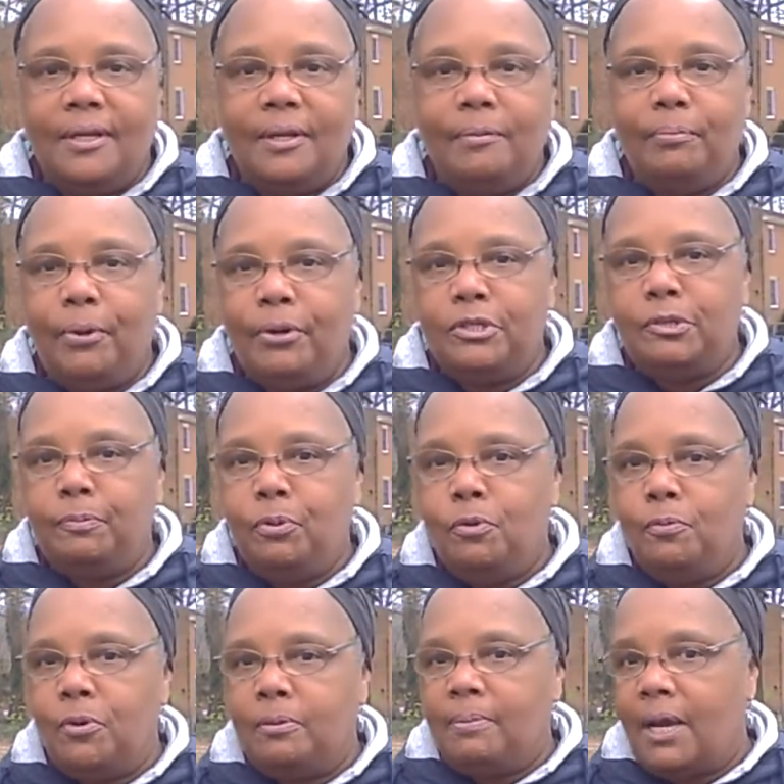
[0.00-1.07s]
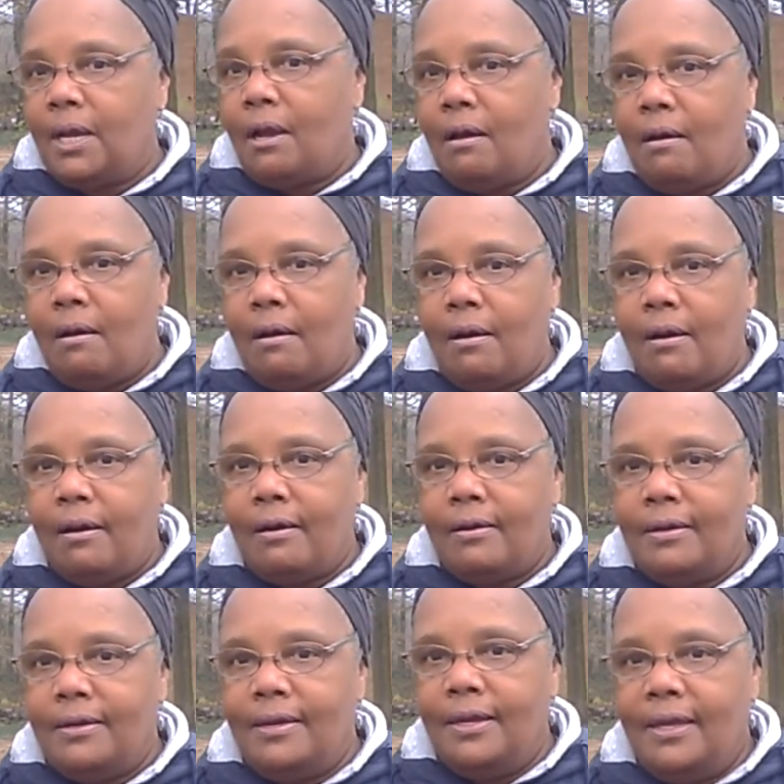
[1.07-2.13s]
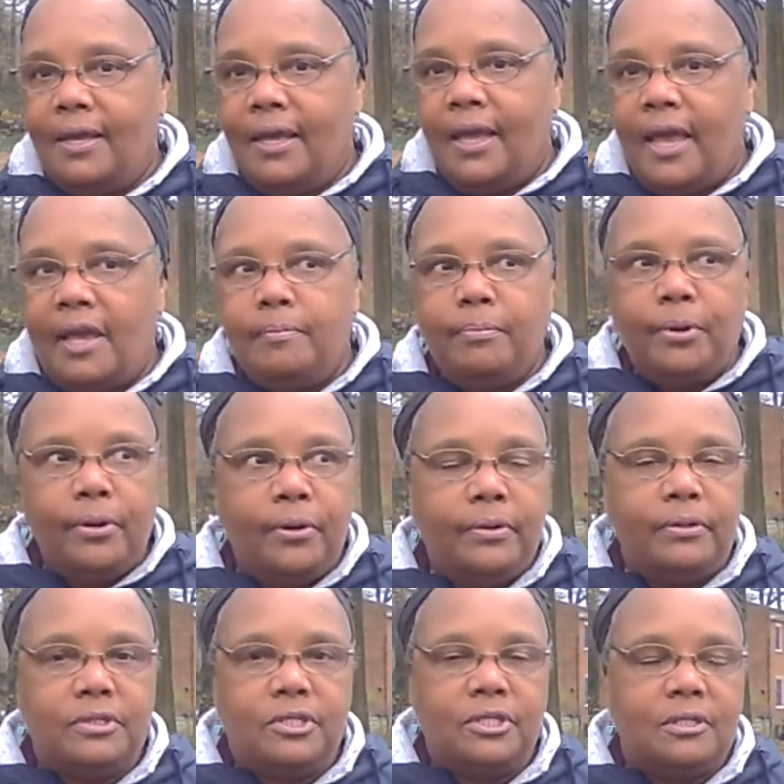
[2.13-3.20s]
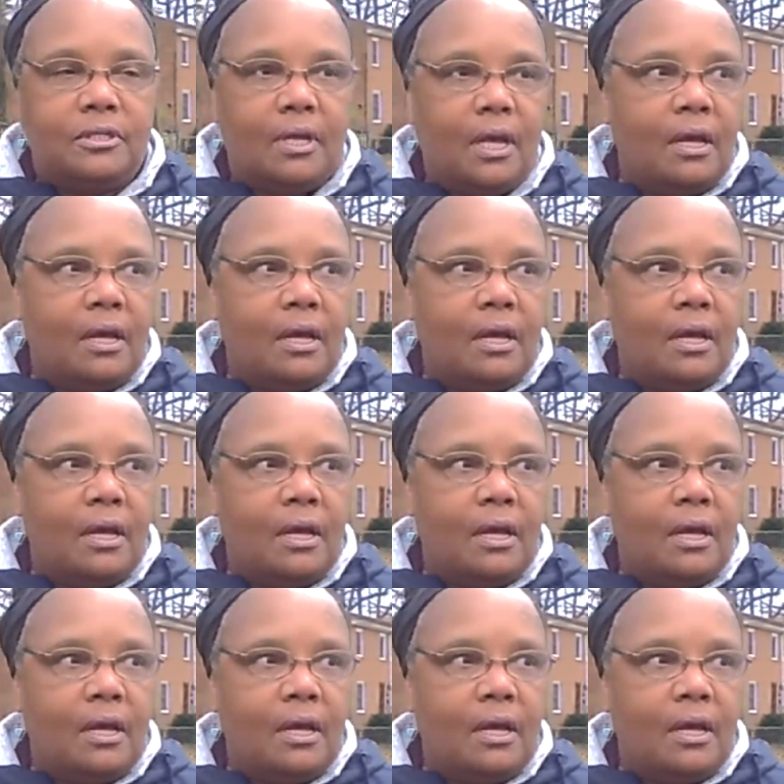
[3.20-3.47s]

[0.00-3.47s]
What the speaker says: and birds poop on my car, and birds